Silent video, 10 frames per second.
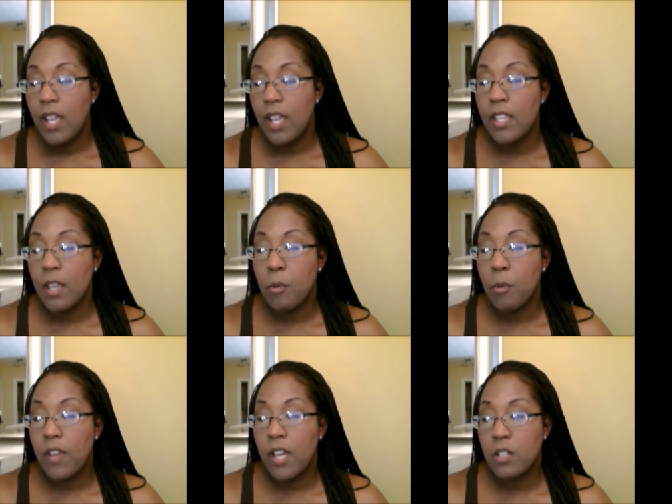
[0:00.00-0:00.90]
and they
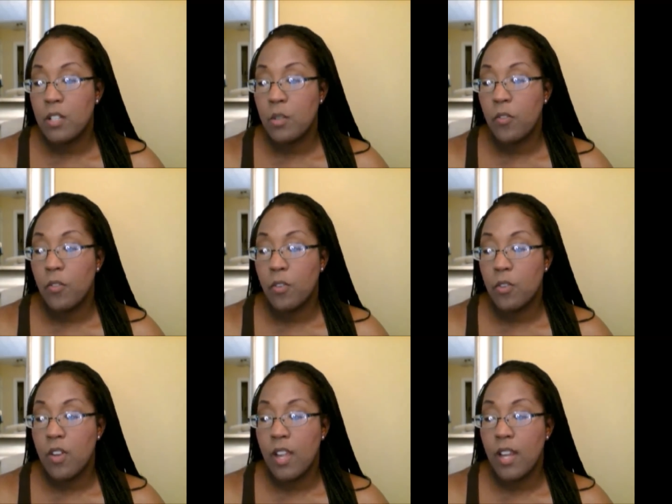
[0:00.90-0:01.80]
provide you with full
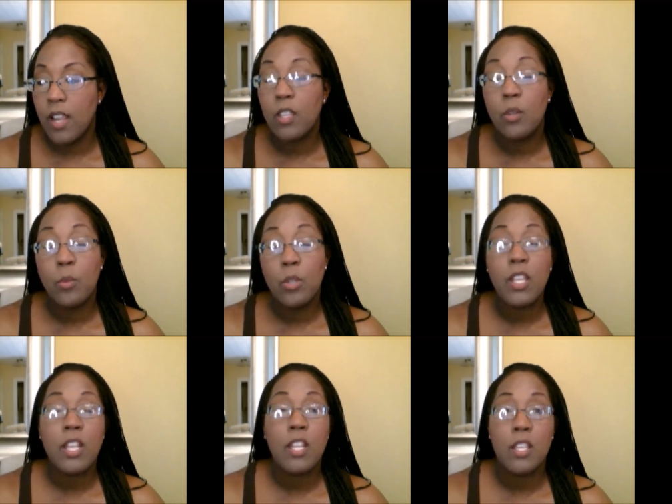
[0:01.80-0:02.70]
training. You will
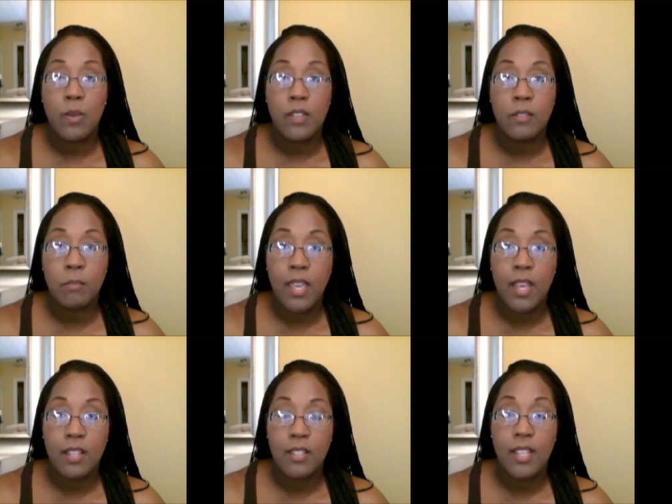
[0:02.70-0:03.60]
need a USB
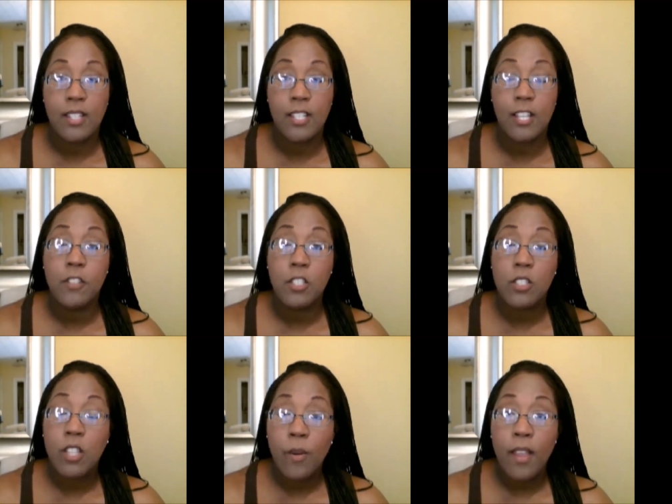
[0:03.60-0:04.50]
headset. Now, if you
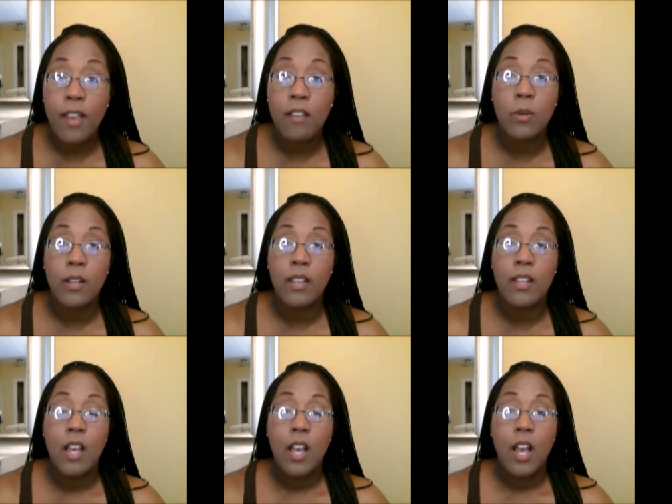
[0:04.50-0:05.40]
don't have one,
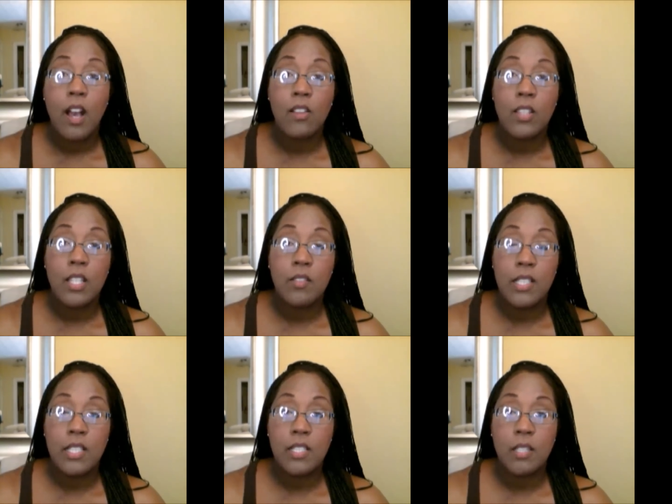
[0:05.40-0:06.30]
I'll leave a
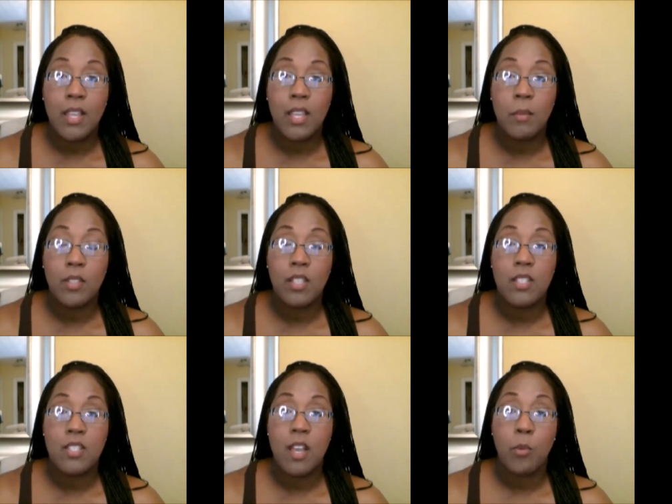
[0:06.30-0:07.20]
link to my
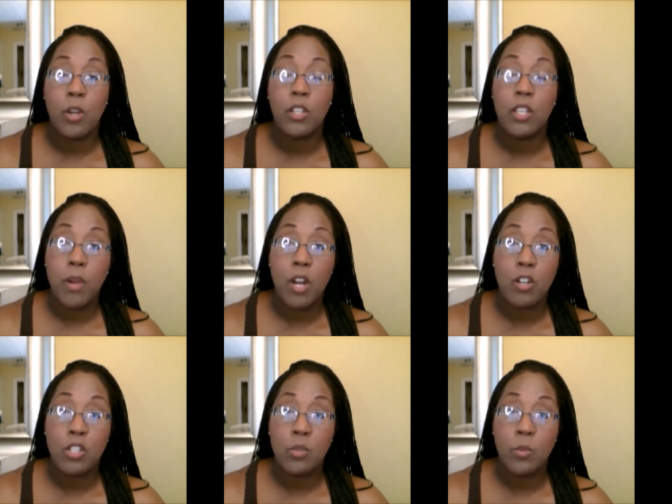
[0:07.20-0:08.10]
Amazon shop where you can
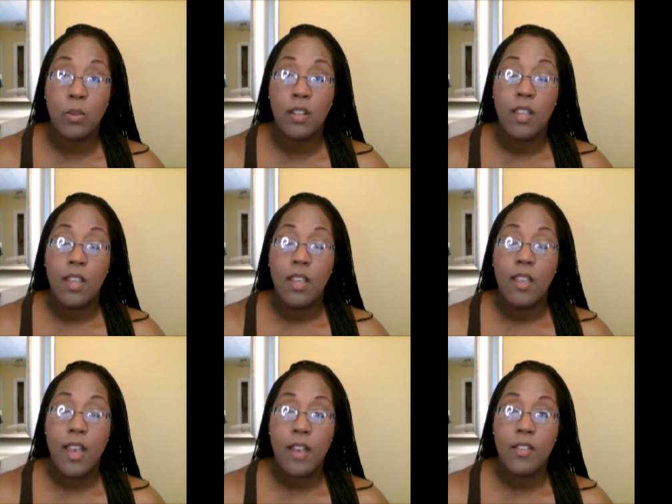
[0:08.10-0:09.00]
purchase one,
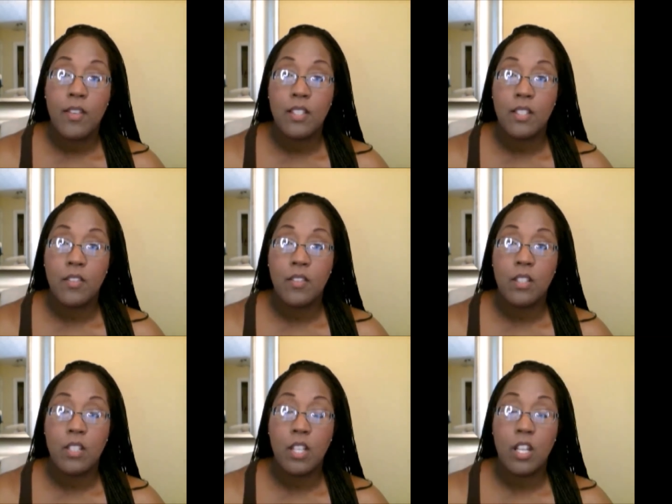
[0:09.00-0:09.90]
have it
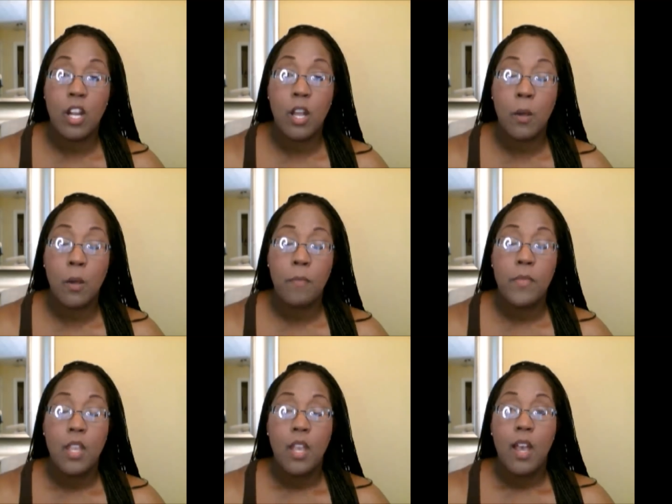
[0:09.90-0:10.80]
delivered to your home.
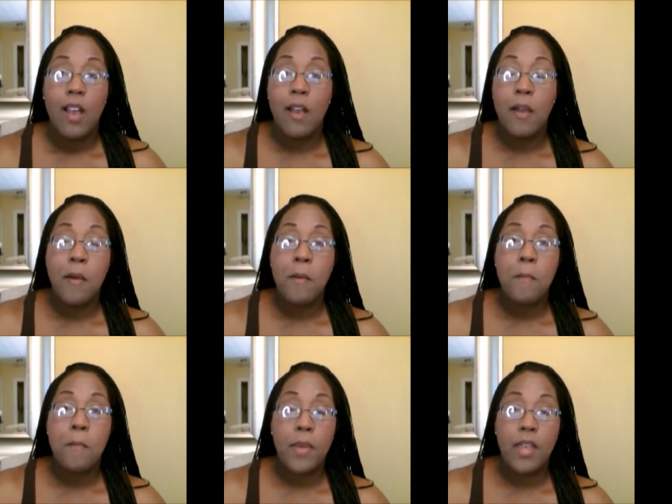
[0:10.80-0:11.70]

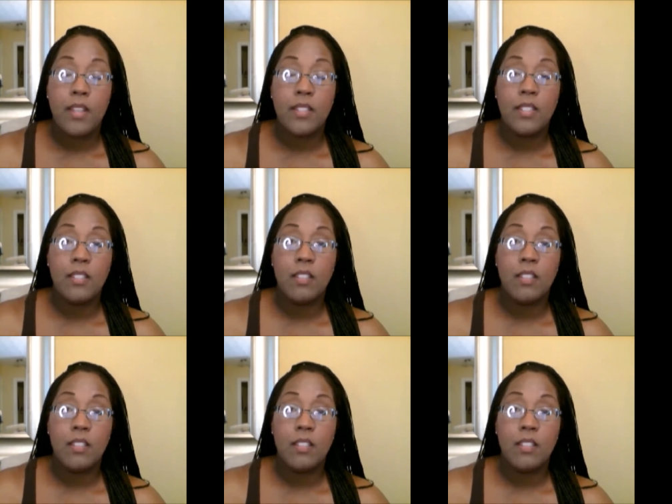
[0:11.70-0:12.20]
Um, but